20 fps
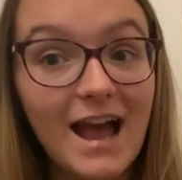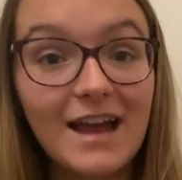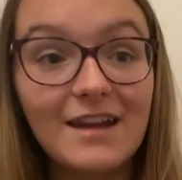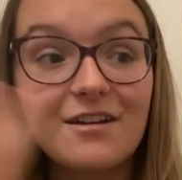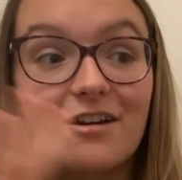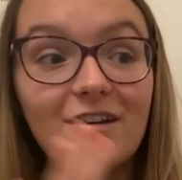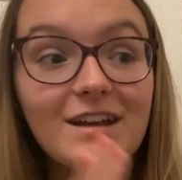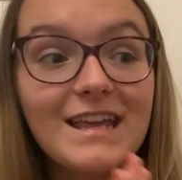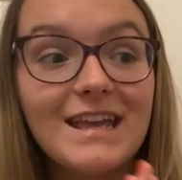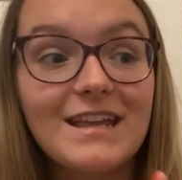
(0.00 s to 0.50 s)
And
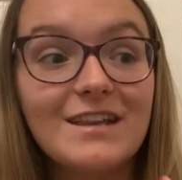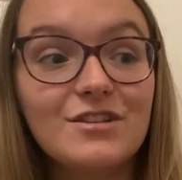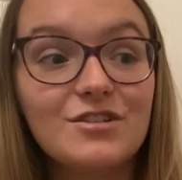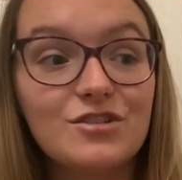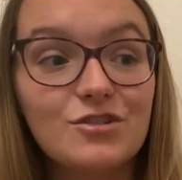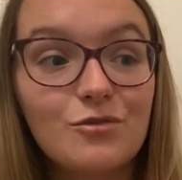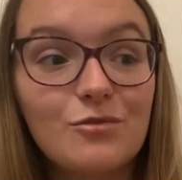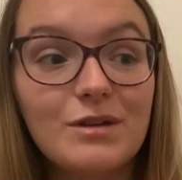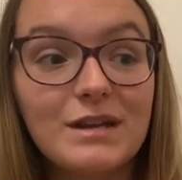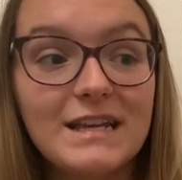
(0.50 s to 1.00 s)
I
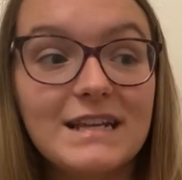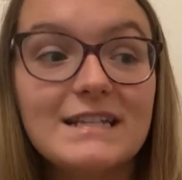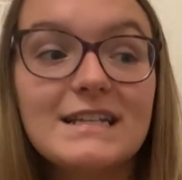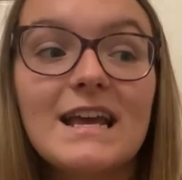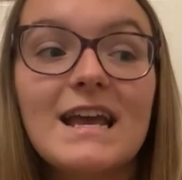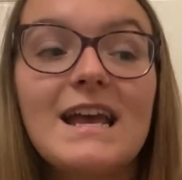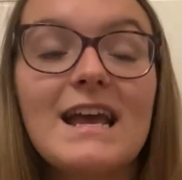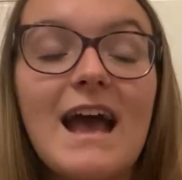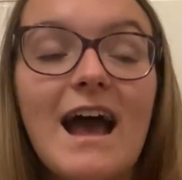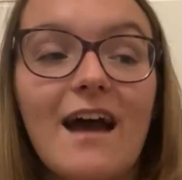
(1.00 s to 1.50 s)
enjoyed
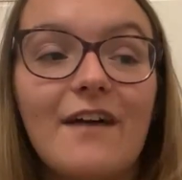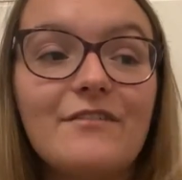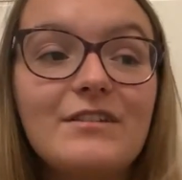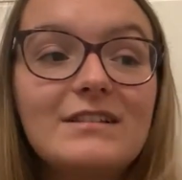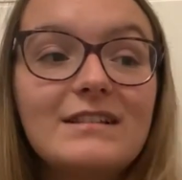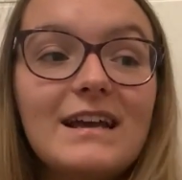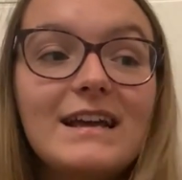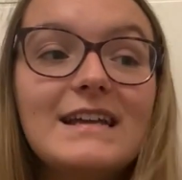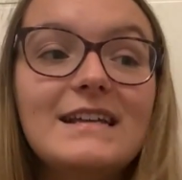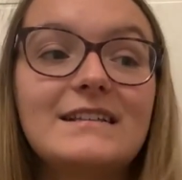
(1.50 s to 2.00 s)

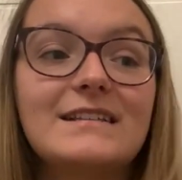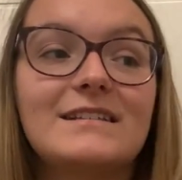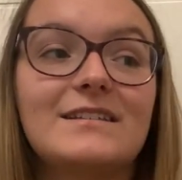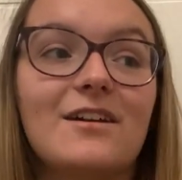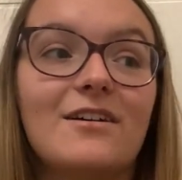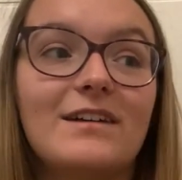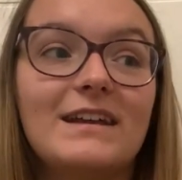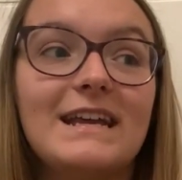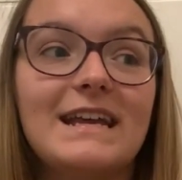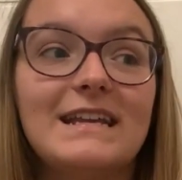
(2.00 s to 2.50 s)
having that
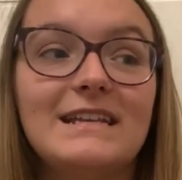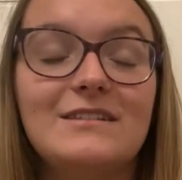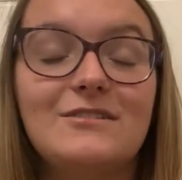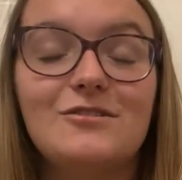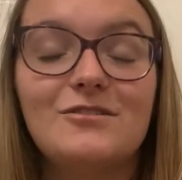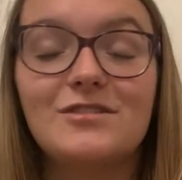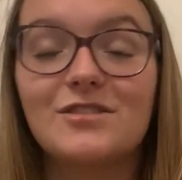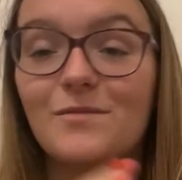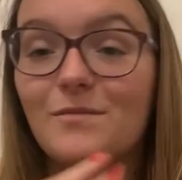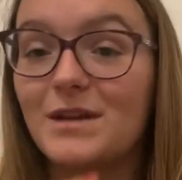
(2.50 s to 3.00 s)
insight
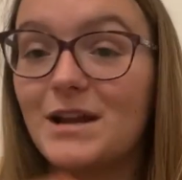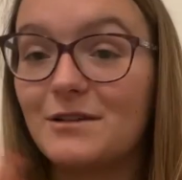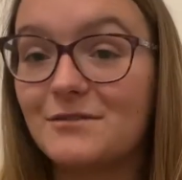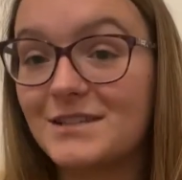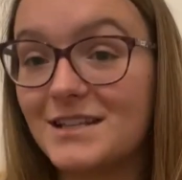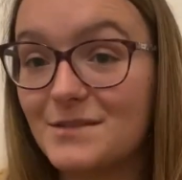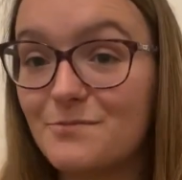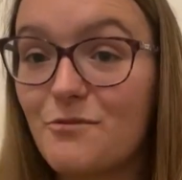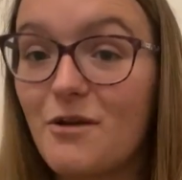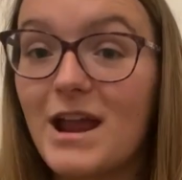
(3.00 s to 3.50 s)
into someone
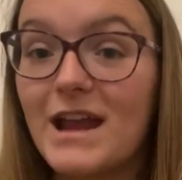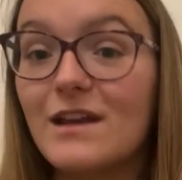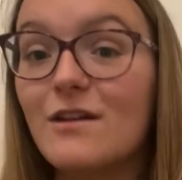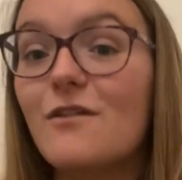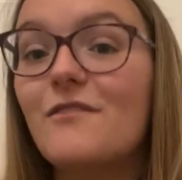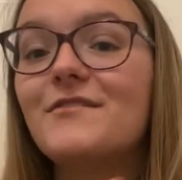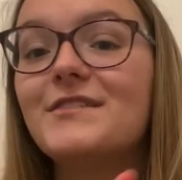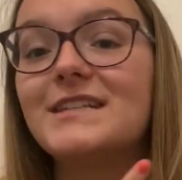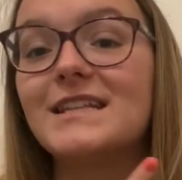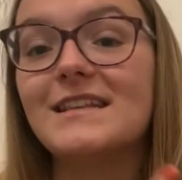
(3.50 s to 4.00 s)
else's brain.
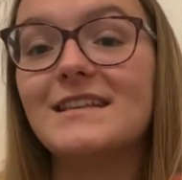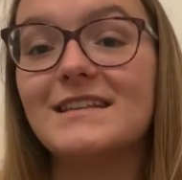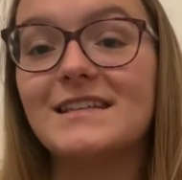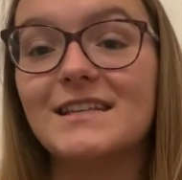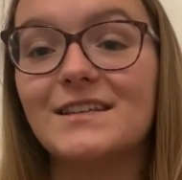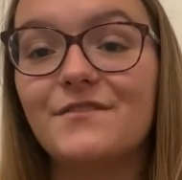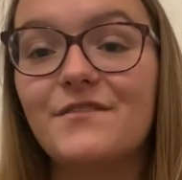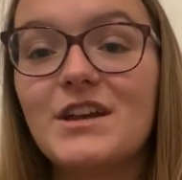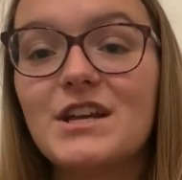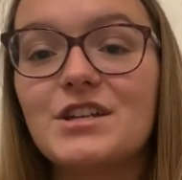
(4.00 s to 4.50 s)
Obviously, this
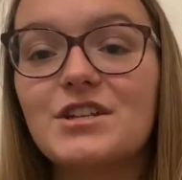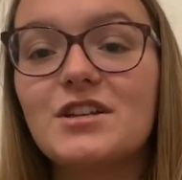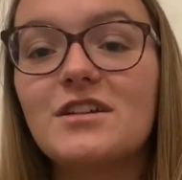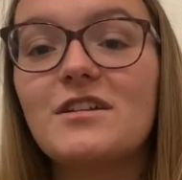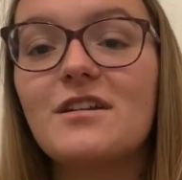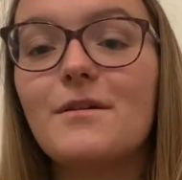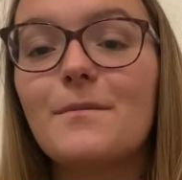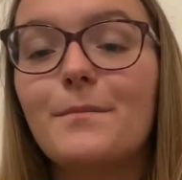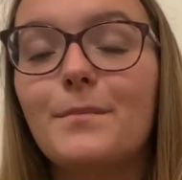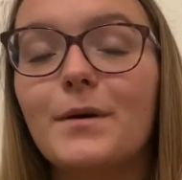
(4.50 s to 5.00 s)
is
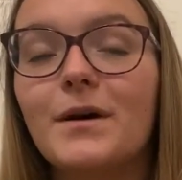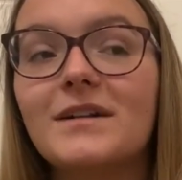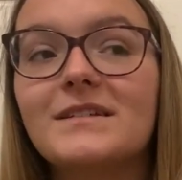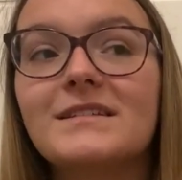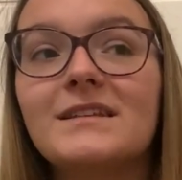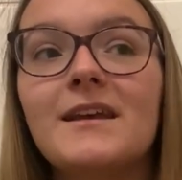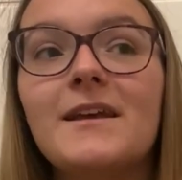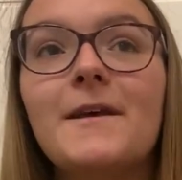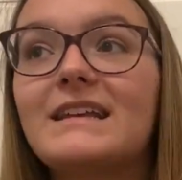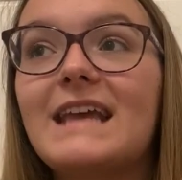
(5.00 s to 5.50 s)
fiction,
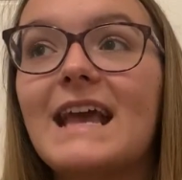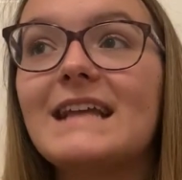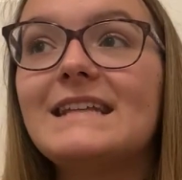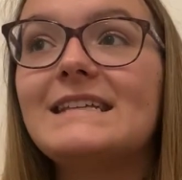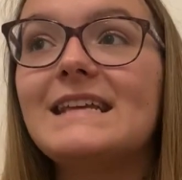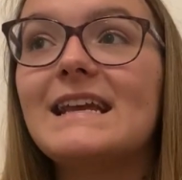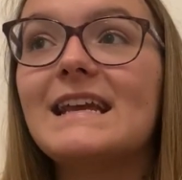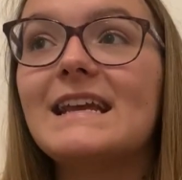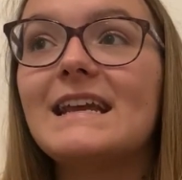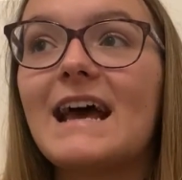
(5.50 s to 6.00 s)
but
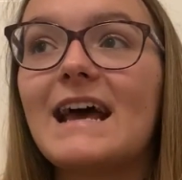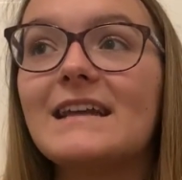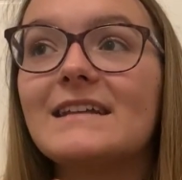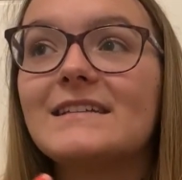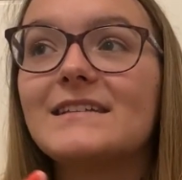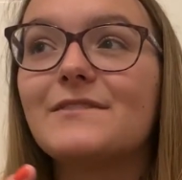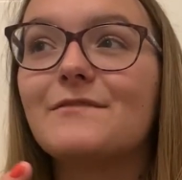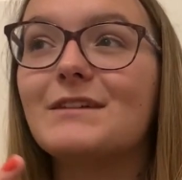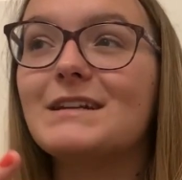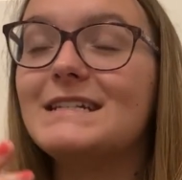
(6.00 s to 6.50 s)
getting an
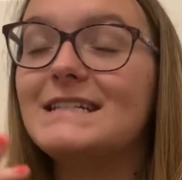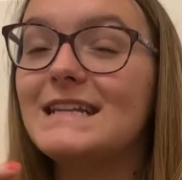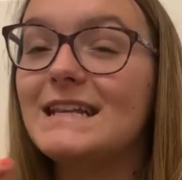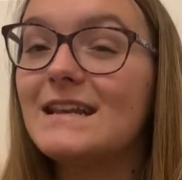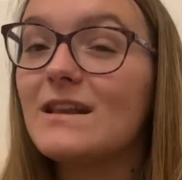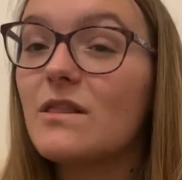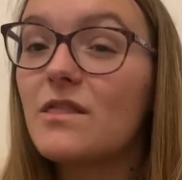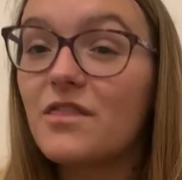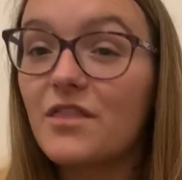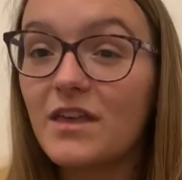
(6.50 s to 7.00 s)
answer I
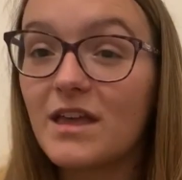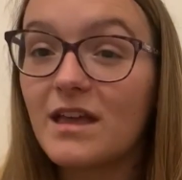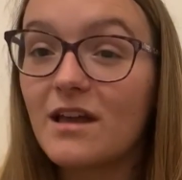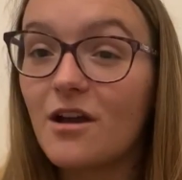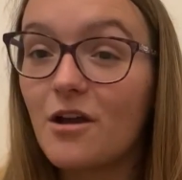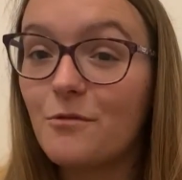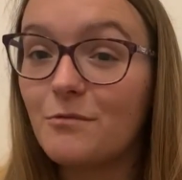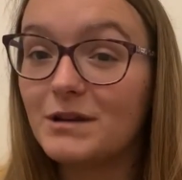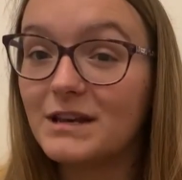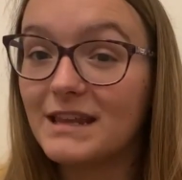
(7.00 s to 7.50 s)
didn't think
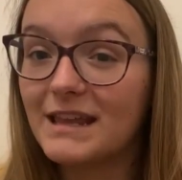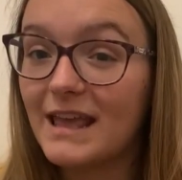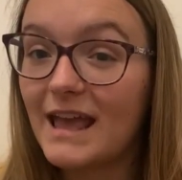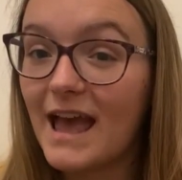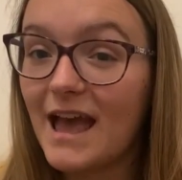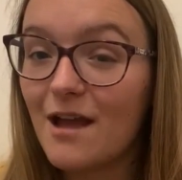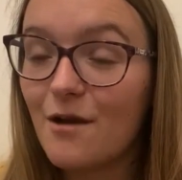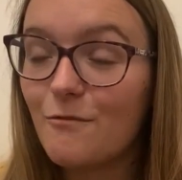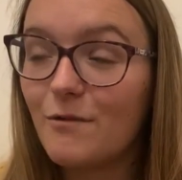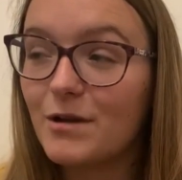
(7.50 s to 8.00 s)
I would
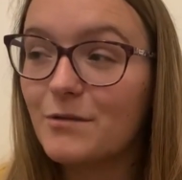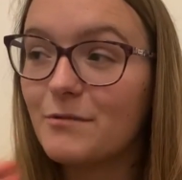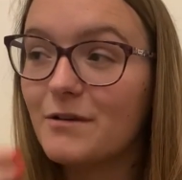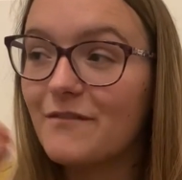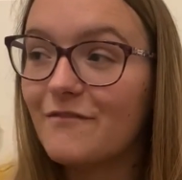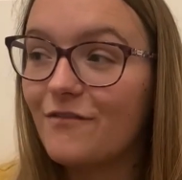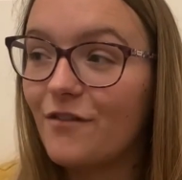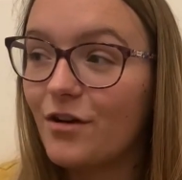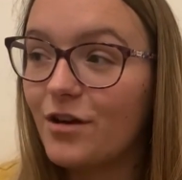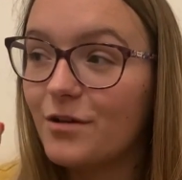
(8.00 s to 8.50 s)
get when we're
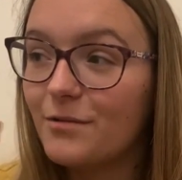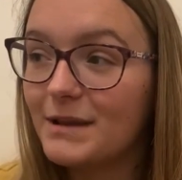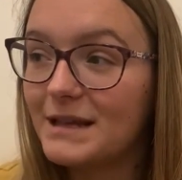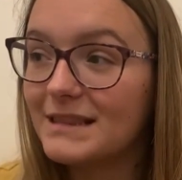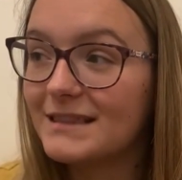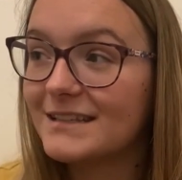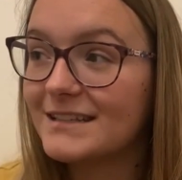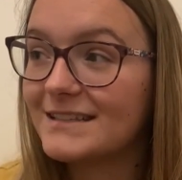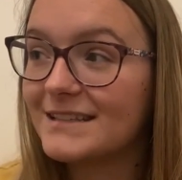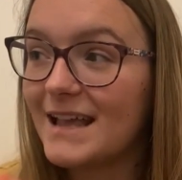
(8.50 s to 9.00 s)

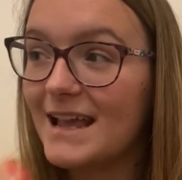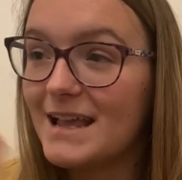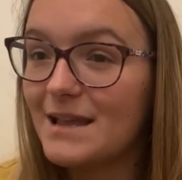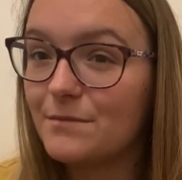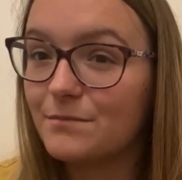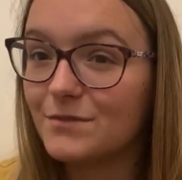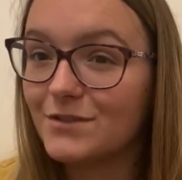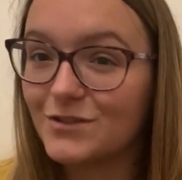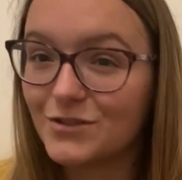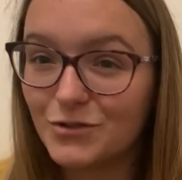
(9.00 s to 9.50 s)
following the
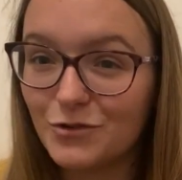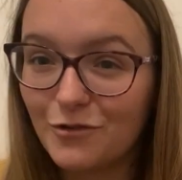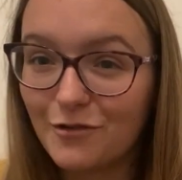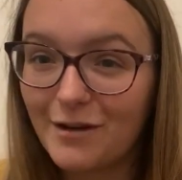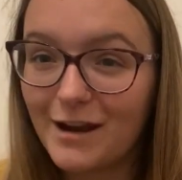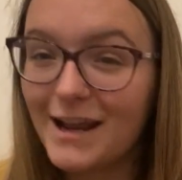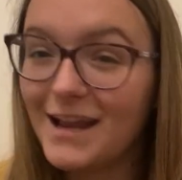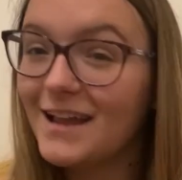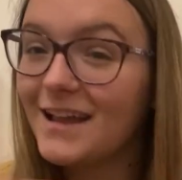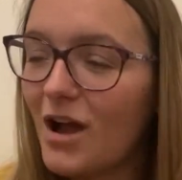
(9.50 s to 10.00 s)
same
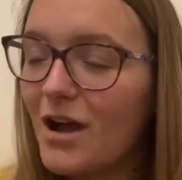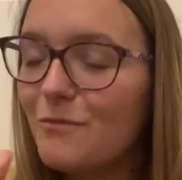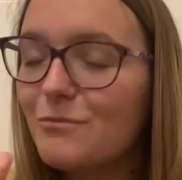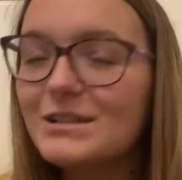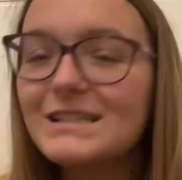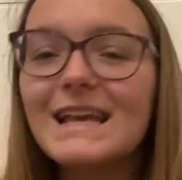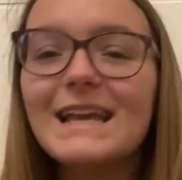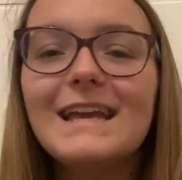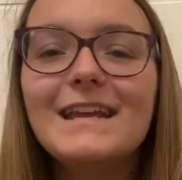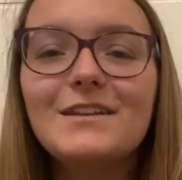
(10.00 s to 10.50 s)
story
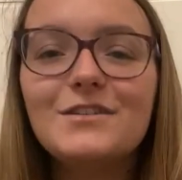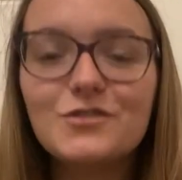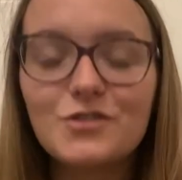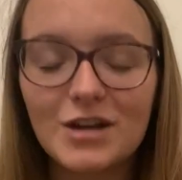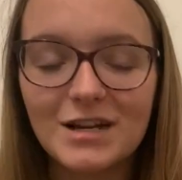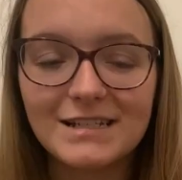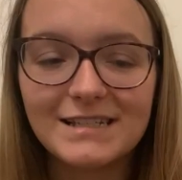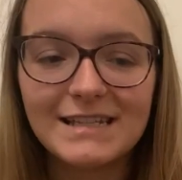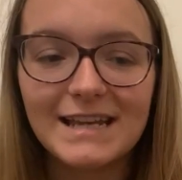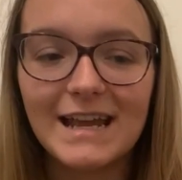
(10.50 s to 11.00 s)
was
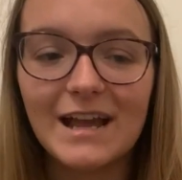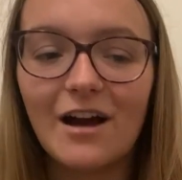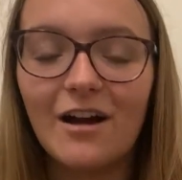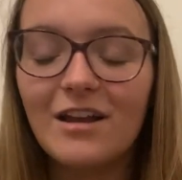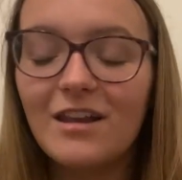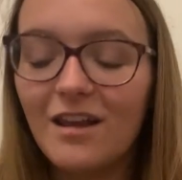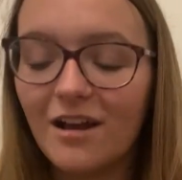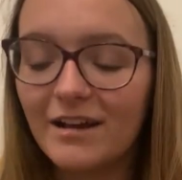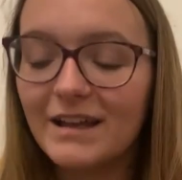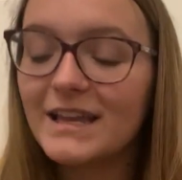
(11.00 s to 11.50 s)
interesting.
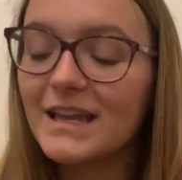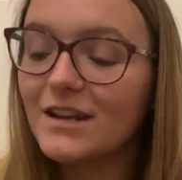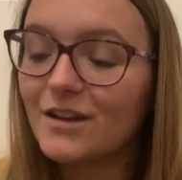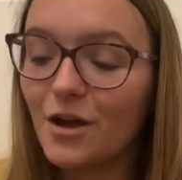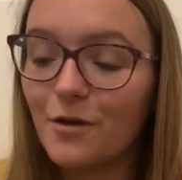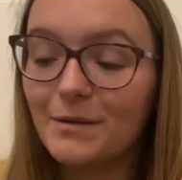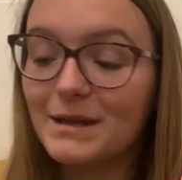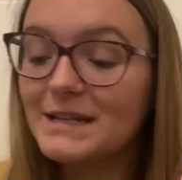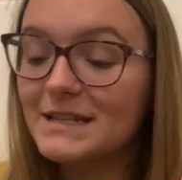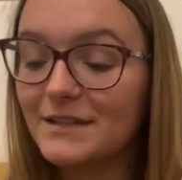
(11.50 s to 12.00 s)
I like
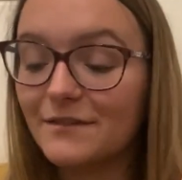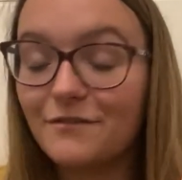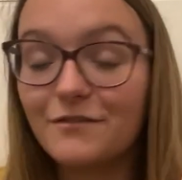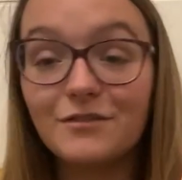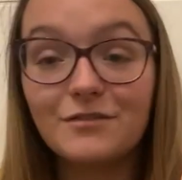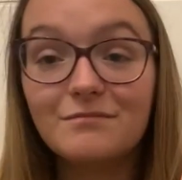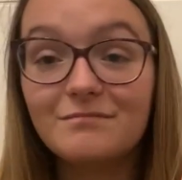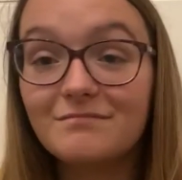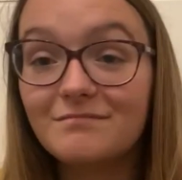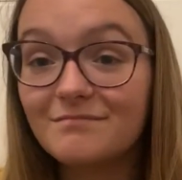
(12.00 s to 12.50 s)
knowing
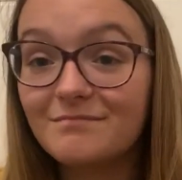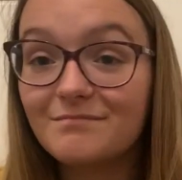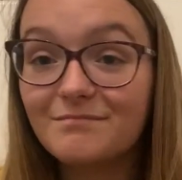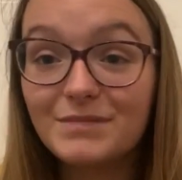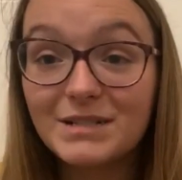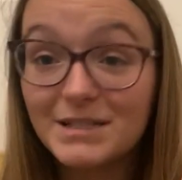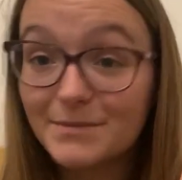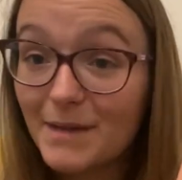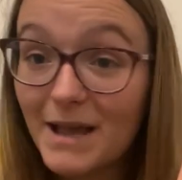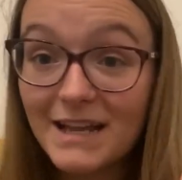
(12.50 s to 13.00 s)
different
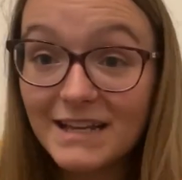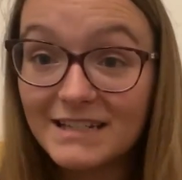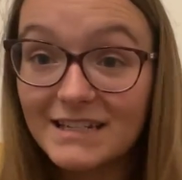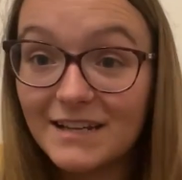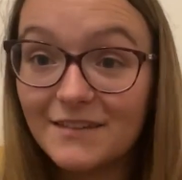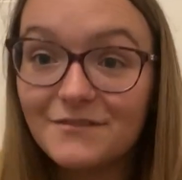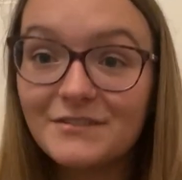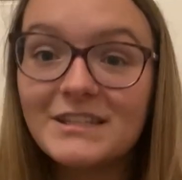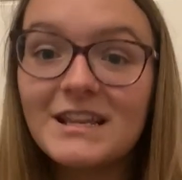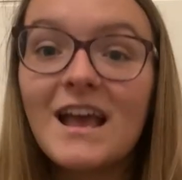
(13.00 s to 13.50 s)

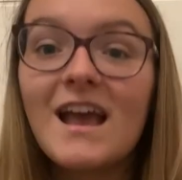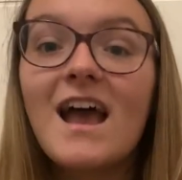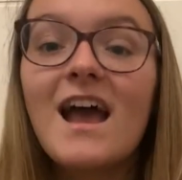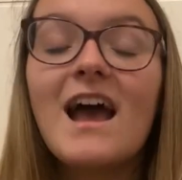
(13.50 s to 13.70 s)
perspectives.